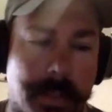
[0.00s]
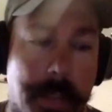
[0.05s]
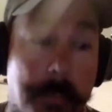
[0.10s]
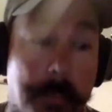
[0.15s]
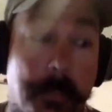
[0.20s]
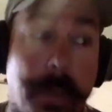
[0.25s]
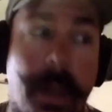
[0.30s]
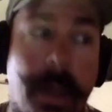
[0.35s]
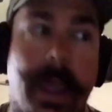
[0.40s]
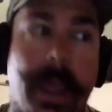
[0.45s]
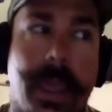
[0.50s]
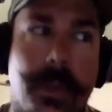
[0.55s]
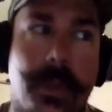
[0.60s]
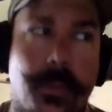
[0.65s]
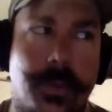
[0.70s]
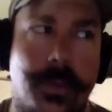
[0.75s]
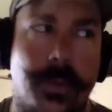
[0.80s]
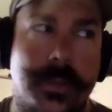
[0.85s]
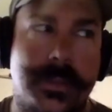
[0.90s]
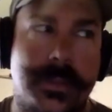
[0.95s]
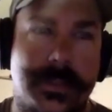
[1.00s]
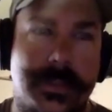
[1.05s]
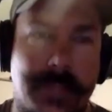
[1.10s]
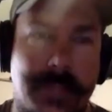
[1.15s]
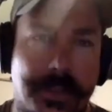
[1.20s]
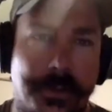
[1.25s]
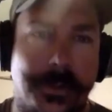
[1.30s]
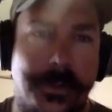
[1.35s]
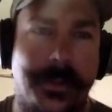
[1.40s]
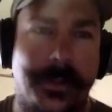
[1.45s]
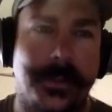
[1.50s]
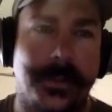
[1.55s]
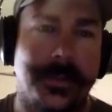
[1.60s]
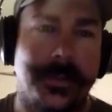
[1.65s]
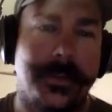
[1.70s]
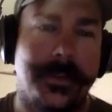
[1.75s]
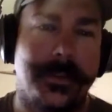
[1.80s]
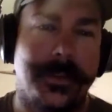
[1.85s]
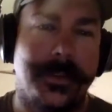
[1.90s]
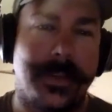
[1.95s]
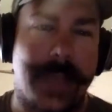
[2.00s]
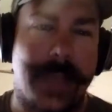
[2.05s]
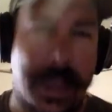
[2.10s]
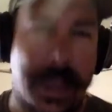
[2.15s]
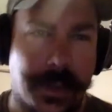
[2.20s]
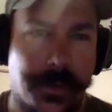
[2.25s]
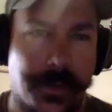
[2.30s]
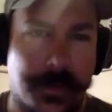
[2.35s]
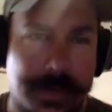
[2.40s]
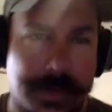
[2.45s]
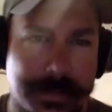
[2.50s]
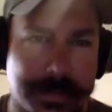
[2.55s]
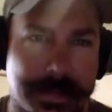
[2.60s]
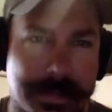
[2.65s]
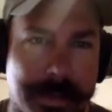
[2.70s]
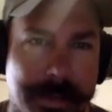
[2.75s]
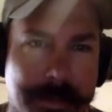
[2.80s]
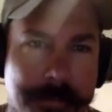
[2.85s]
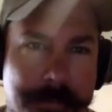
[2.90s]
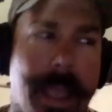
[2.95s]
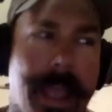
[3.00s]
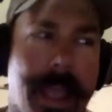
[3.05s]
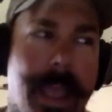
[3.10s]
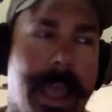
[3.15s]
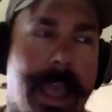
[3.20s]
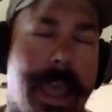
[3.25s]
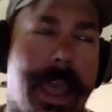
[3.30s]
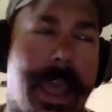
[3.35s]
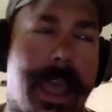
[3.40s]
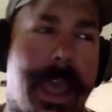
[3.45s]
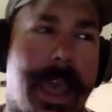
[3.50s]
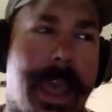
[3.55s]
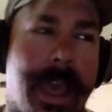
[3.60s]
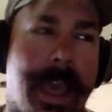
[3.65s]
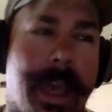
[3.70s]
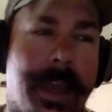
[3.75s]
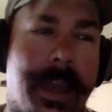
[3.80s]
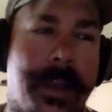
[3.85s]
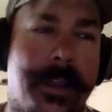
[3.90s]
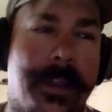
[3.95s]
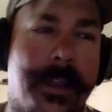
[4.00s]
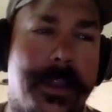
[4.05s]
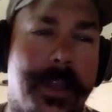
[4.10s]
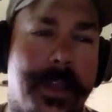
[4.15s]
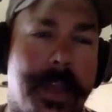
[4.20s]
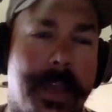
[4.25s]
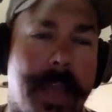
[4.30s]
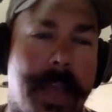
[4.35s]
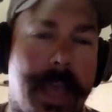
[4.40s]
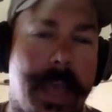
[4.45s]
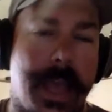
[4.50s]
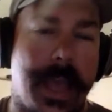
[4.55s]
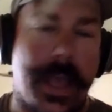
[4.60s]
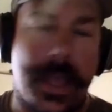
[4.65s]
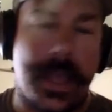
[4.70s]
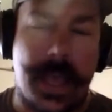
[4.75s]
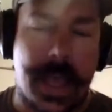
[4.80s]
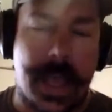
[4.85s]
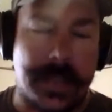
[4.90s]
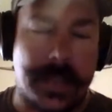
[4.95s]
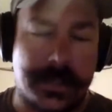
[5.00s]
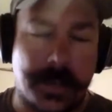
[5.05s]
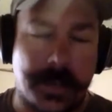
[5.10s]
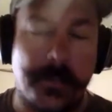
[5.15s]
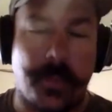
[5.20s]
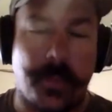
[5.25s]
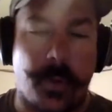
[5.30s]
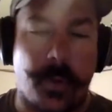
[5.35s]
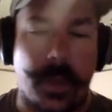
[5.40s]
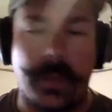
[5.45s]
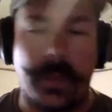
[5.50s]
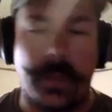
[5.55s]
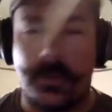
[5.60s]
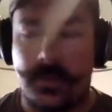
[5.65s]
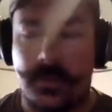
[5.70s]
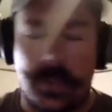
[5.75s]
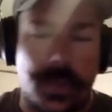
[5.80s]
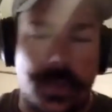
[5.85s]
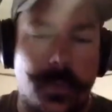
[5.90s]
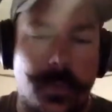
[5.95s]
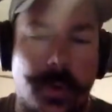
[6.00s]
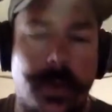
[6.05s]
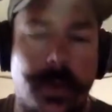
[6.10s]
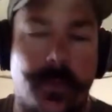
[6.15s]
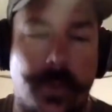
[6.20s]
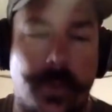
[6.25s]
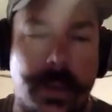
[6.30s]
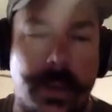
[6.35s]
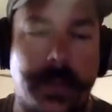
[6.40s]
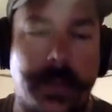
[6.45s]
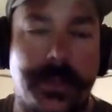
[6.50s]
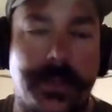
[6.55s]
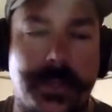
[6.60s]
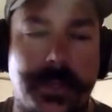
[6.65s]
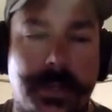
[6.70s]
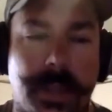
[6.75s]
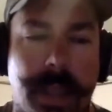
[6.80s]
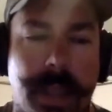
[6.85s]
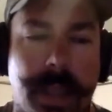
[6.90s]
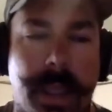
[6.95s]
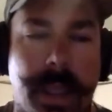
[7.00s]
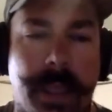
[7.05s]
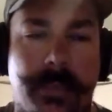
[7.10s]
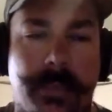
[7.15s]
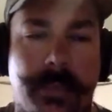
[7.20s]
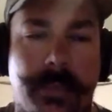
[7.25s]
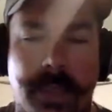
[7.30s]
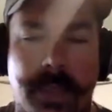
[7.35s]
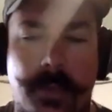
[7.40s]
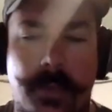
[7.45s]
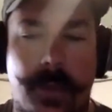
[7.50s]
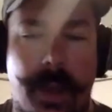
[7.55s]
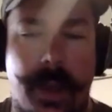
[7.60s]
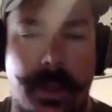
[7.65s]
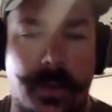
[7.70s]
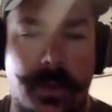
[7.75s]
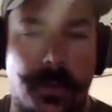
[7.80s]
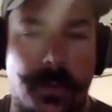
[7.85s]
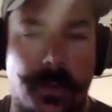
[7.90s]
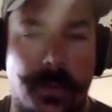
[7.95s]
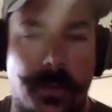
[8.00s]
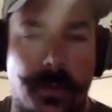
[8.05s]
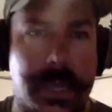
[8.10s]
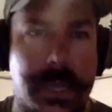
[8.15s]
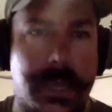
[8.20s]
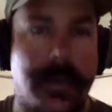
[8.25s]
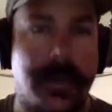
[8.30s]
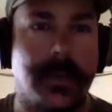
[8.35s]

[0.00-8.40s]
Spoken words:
but it was still increasing. And at some point you would reach a theoretical peak